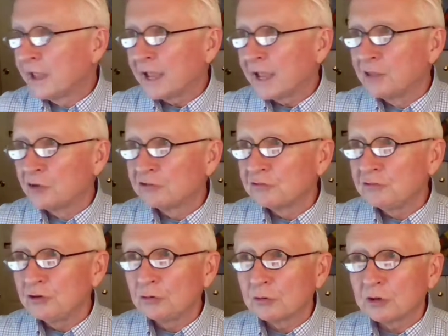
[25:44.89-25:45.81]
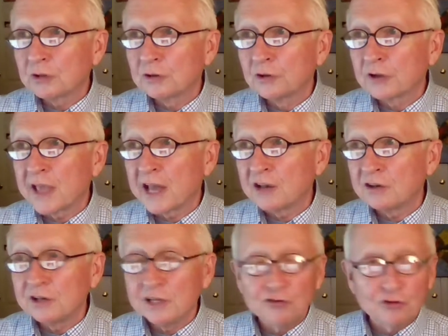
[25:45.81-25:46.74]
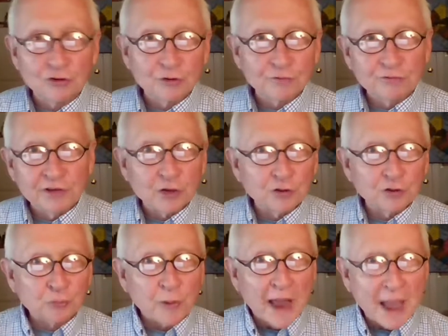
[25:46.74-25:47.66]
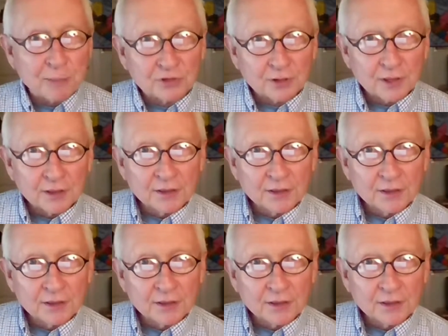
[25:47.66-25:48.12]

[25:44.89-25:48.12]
And those of you can look at it, you need your vehicles wrapped,